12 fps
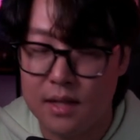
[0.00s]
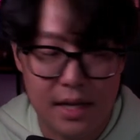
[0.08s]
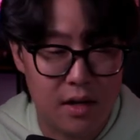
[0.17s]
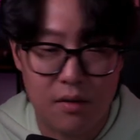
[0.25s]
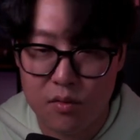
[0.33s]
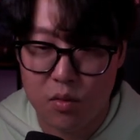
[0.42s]

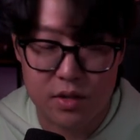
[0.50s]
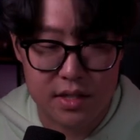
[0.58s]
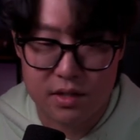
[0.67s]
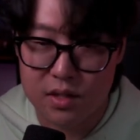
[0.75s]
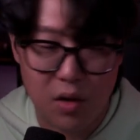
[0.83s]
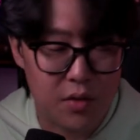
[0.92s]
And of course,
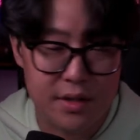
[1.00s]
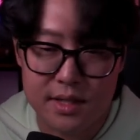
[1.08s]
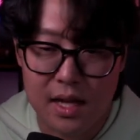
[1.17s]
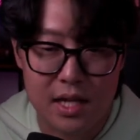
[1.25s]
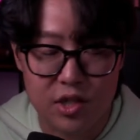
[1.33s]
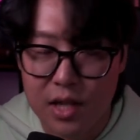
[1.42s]
there's all this
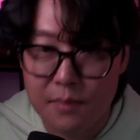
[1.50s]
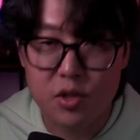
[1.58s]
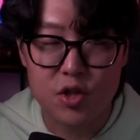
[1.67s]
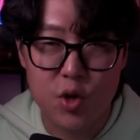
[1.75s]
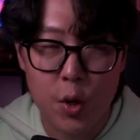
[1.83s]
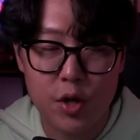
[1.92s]
logic. I'm
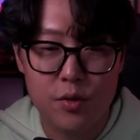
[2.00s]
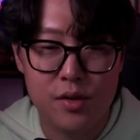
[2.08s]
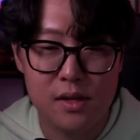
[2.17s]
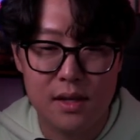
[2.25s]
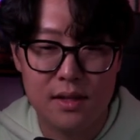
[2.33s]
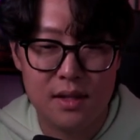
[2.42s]
just showing
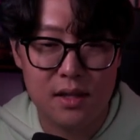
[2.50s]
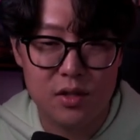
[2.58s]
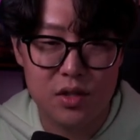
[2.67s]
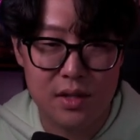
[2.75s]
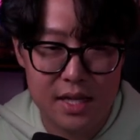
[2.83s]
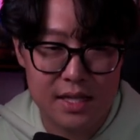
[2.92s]
you
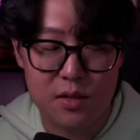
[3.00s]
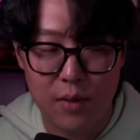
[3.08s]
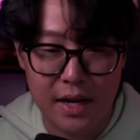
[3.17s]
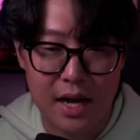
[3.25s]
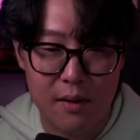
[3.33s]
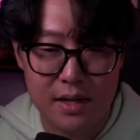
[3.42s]
this
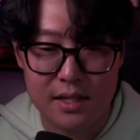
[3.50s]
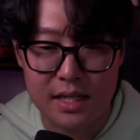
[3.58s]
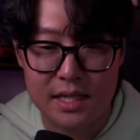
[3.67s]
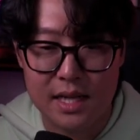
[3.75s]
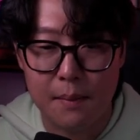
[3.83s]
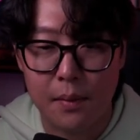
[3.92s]
right now as an
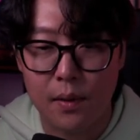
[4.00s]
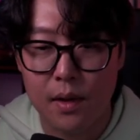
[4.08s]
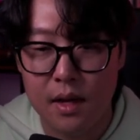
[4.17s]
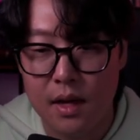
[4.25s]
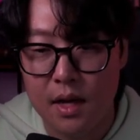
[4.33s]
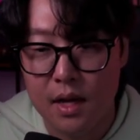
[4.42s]
example.
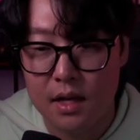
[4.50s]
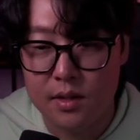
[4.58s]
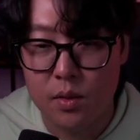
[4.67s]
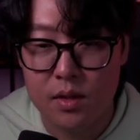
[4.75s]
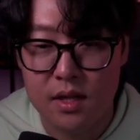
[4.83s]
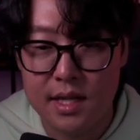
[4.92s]

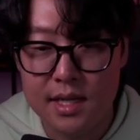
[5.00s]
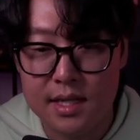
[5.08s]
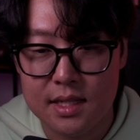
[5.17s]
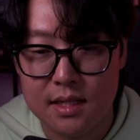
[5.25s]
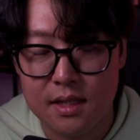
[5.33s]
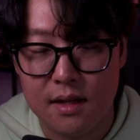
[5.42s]
So
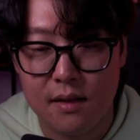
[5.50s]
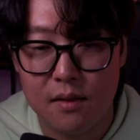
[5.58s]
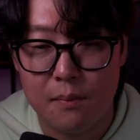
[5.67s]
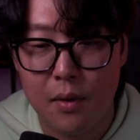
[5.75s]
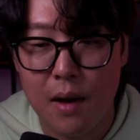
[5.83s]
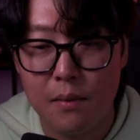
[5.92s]

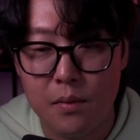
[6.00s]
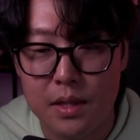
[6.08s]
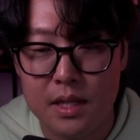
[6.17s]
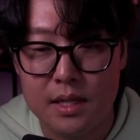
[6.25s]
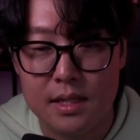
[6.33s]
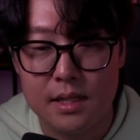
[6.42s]
the problem
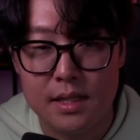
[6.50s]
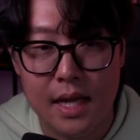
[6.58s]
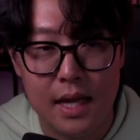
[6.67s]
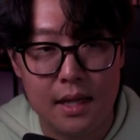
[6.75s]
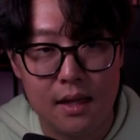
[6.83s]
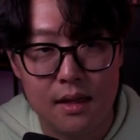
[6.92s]
with this is
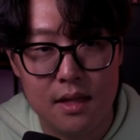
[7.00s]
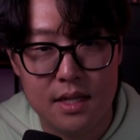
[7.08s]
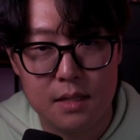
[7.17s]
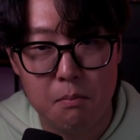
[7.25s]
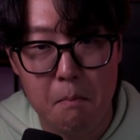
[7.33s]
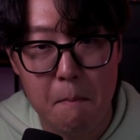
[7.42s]
that
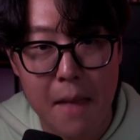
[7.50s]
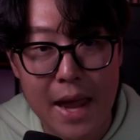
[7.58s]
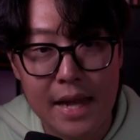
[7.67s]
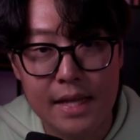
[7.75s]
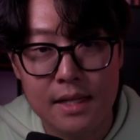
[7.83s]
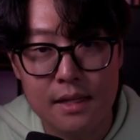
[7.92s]
this
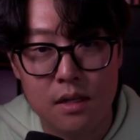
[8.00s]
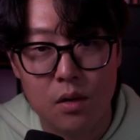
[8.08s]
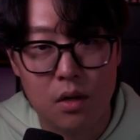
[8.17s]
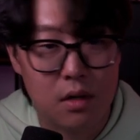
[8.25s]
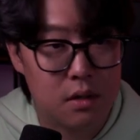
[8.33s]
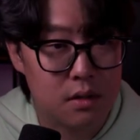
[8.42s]

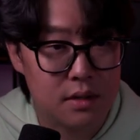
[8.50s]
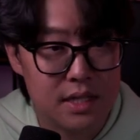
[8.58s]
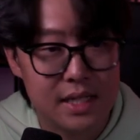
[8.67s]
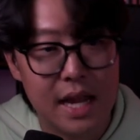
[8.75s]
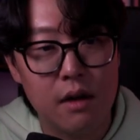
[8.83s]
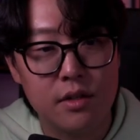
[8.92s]

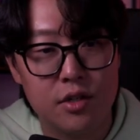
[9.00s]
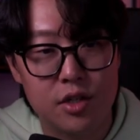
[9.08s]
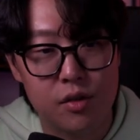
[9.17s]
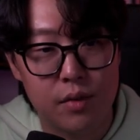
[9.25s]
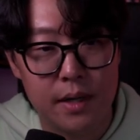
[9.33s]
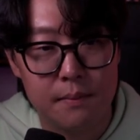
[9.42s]
this character
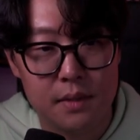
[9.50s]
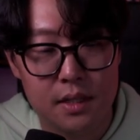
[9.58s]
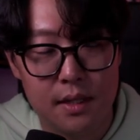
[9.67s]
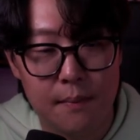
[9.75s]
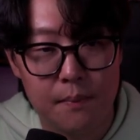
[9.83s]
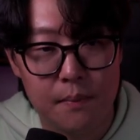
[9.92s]
script